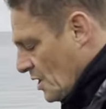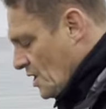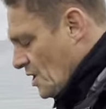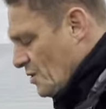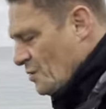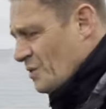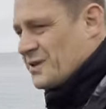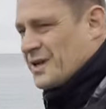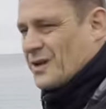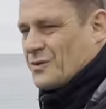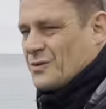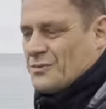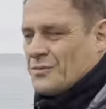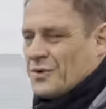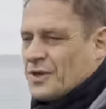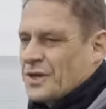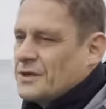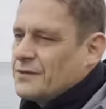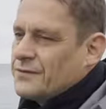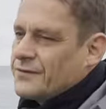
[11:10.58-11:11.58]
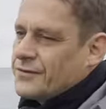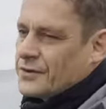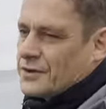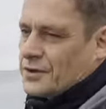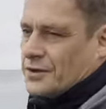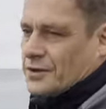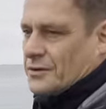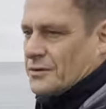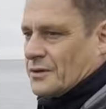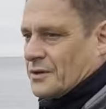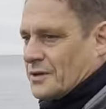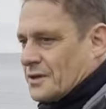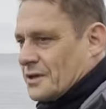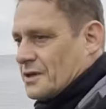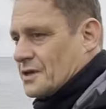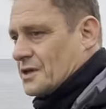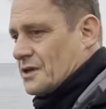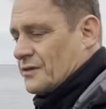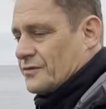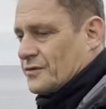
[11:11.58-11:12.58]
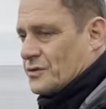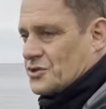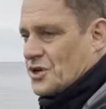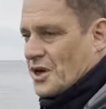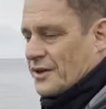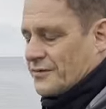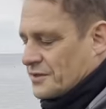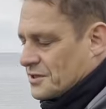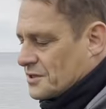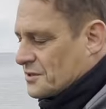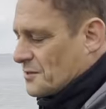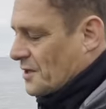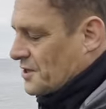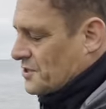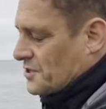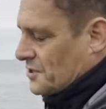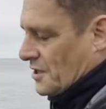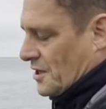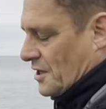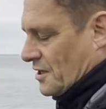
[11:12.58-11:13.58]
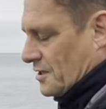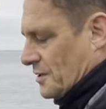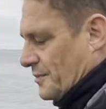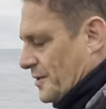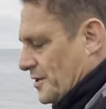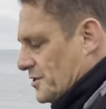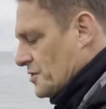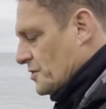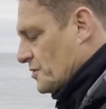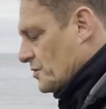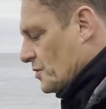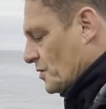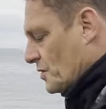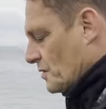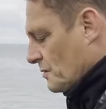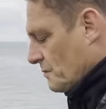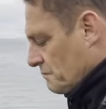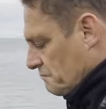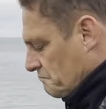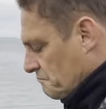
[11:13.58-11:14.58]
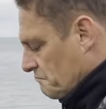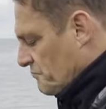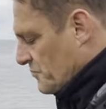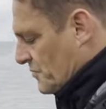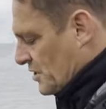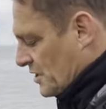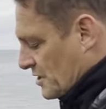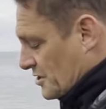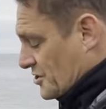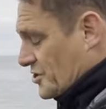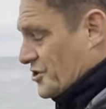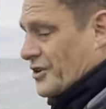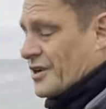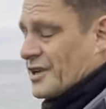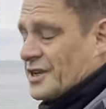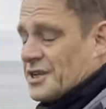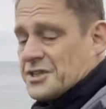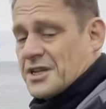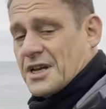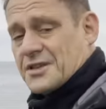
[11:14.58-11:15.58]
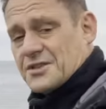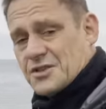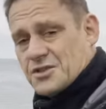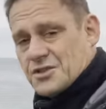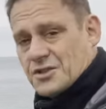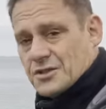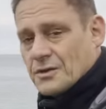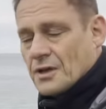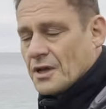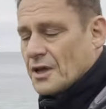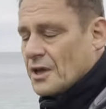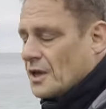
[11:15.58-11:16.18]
what that will mean for you if you're traveling to Iceland kind of depends on your country and its attitude.